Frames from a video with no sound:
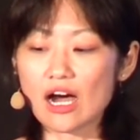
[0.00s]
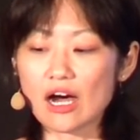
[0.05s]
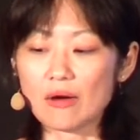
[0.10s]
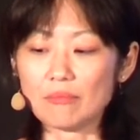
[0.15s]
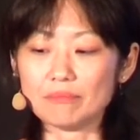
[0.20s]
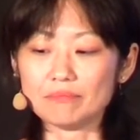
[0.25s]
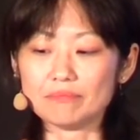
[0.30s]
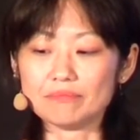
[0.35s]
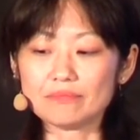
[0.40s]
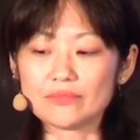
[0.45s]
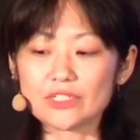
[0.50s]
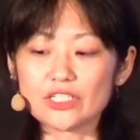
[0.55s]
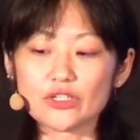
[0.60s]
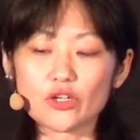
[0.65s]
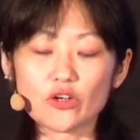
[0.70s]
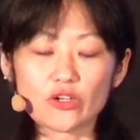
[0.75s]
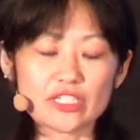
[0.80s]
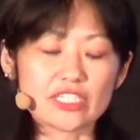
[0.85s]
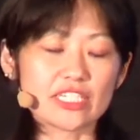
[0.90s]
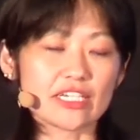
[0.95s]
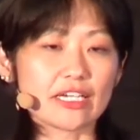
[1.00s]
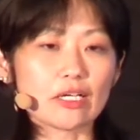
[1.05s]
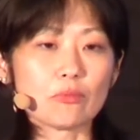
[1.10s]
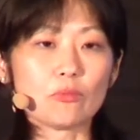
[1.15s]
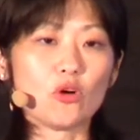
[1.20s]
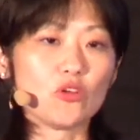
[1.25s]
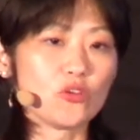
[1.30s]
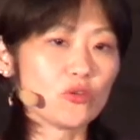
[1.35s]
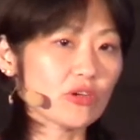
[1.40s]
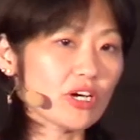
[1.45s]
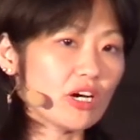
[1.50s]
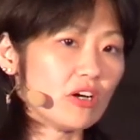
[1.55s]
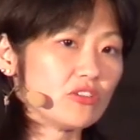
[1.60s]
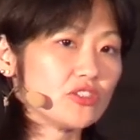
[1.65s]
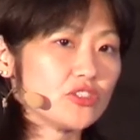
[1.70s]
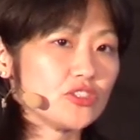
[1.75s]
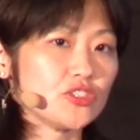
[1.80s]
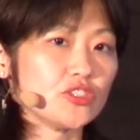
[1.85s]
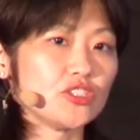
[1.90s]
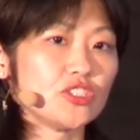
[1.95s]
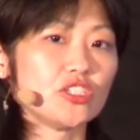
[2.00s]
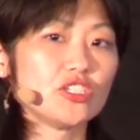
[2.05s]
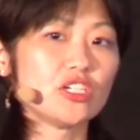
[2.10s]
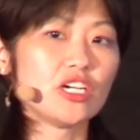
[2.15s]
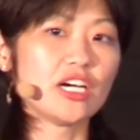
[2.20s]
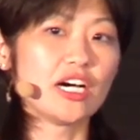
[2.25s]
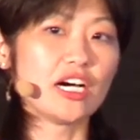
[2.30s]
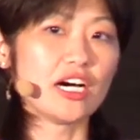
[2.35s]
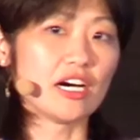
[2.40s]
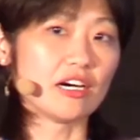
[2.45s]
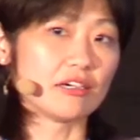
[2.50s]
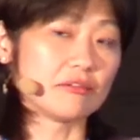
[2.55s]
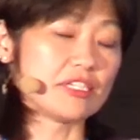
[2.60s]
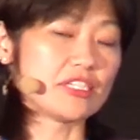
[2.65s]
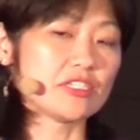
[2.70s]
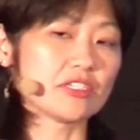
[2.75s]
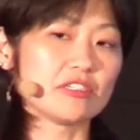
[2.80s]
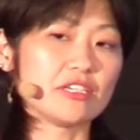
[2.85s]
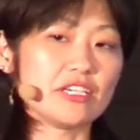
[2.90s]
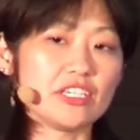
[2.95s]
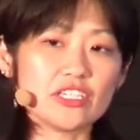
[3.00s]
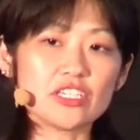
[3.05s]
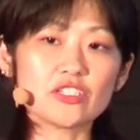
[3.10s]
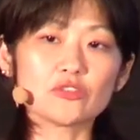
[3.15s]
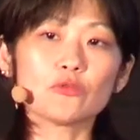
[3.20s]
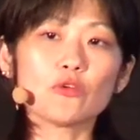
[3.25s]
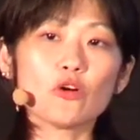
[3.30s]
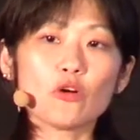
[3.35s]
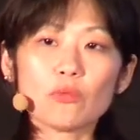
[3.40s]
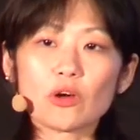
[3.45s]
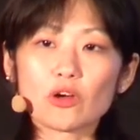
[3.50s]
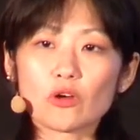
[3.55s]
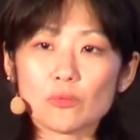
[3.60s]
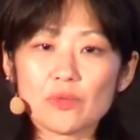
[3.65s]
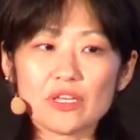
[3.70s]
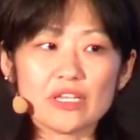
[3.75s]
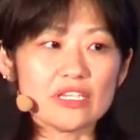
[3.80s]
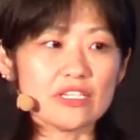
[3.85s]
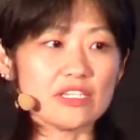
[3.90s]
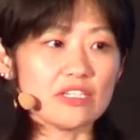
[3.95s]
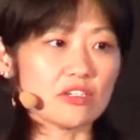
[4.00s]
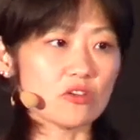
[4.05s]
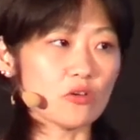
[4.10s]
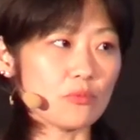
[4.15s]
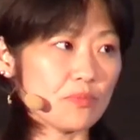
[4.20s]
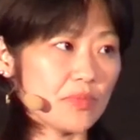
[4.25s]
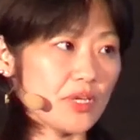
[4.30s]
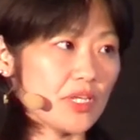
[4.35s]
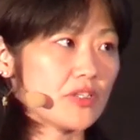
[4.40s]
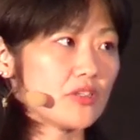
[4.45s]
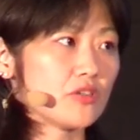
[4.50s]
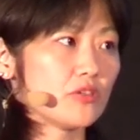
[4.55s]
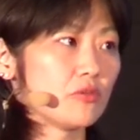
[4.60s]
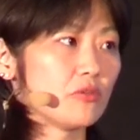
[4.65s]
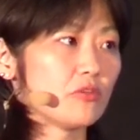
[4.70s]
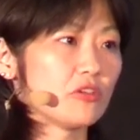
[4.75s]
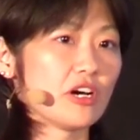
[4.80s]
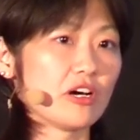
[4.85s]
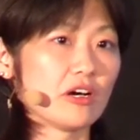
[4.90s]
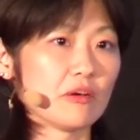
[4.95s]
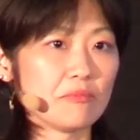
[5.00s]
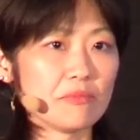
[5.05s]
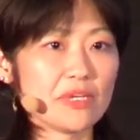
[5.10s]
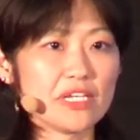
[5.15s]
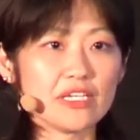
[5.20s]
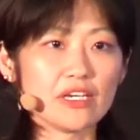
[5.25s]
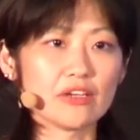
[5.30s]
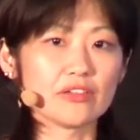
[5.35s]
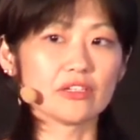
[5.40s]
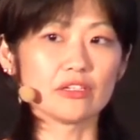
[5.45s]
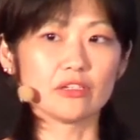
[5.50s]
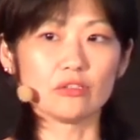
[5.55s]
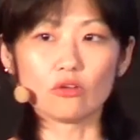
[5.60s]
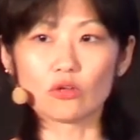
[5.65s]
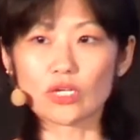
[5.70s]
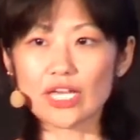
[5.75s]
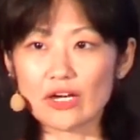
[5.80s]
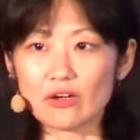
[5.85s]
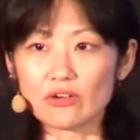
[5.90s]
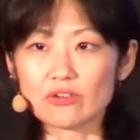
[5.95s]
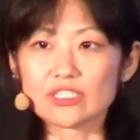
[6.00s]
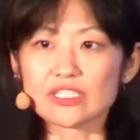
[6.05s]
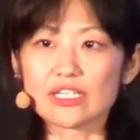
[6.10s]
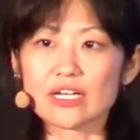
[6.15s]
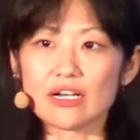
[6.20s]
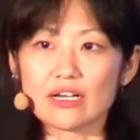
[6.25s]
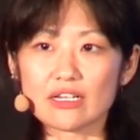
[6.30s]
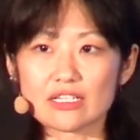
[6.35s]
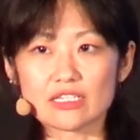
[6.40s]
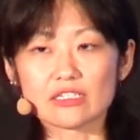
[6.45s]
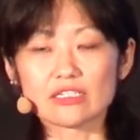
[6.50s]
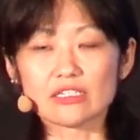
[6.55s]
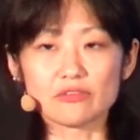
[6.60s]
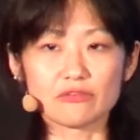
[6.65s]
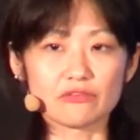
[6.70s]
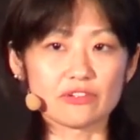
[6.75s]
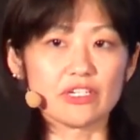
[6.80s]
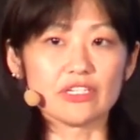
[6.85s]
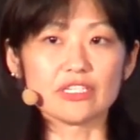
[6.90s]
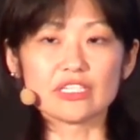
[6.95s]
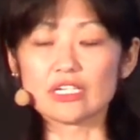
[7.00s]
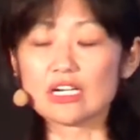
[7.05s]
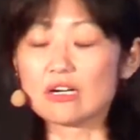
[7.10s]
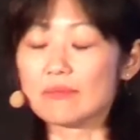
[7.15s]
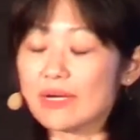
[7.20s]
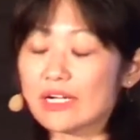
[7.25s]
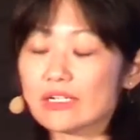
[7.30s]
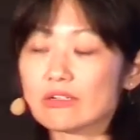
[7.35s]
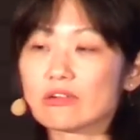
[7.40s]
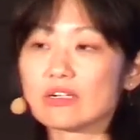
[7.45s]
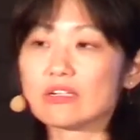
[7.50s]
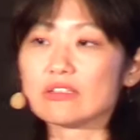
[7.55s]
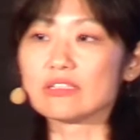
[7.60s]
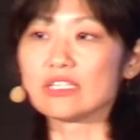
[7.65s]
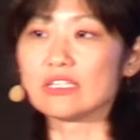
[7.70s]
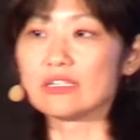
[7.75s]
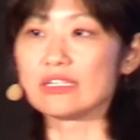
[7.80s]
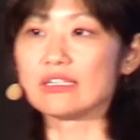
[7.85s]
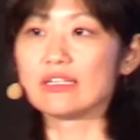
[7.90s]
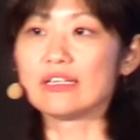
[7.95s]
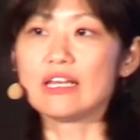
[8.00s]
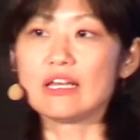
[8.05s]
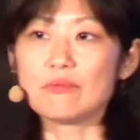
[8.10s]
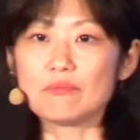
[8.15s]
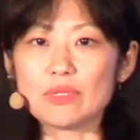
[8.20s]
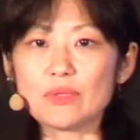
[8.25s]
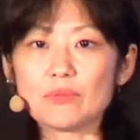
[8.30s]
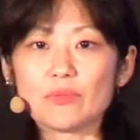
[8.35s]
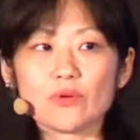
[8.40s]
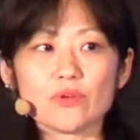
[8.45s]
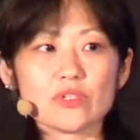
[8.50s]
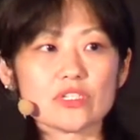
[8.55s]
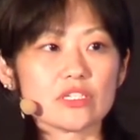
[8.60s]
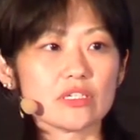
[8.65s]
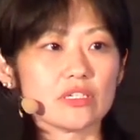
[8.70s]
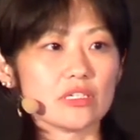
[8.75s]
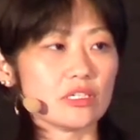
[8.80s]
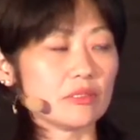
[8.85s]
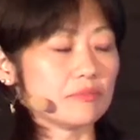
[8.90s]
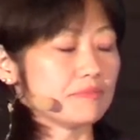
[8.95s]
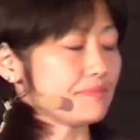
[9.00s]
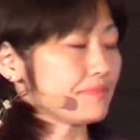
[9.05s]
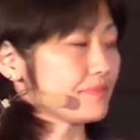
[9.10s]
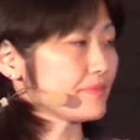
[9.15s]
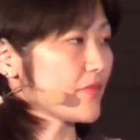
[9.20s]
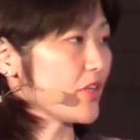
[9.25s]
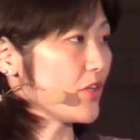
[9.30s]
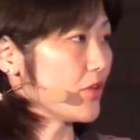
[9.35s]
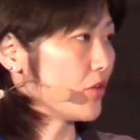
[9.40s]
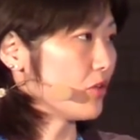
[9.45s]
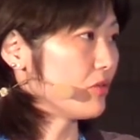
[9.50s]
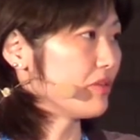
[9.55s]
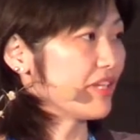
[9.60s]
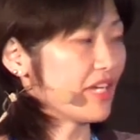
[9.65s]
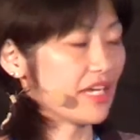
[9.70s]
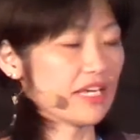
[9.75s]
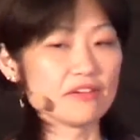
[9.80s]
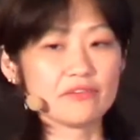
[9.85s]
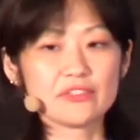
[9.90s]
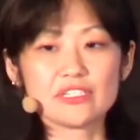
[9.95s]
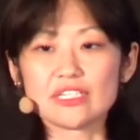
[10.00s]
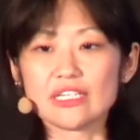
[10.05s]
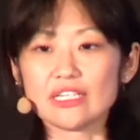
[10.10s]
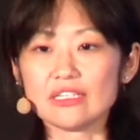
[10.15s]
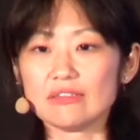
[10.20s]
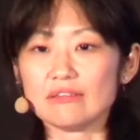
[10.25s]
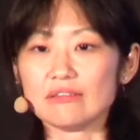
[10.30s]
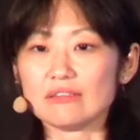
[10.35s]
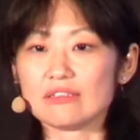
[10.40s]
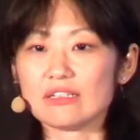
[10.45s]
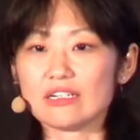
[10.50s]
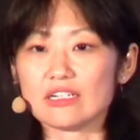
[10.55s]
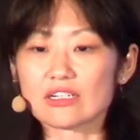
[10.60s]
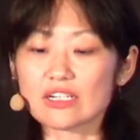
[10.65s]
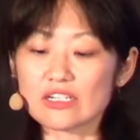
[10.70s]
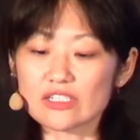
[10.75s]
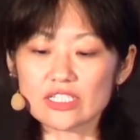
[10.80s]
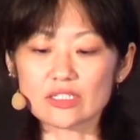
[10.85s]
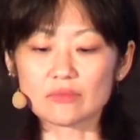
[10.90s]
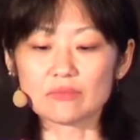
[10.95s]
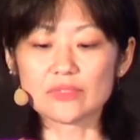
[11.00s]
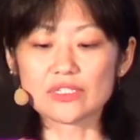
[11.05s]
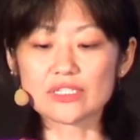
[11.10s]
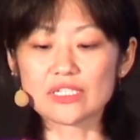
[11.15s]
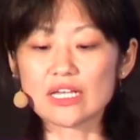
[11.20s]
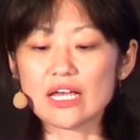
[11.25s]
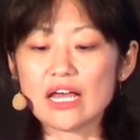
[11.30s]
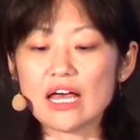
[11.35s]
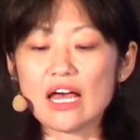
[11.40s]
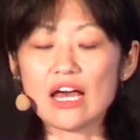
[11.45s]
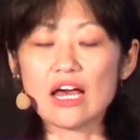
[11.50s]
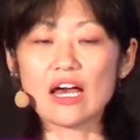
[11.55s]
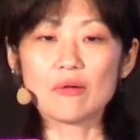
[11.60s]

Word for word: Um, you know, it's like monoculture. Uh, it's easy to form a community compared to uh, many other locales that has a different uh, background in people's, um, you know, lives and uh, customs.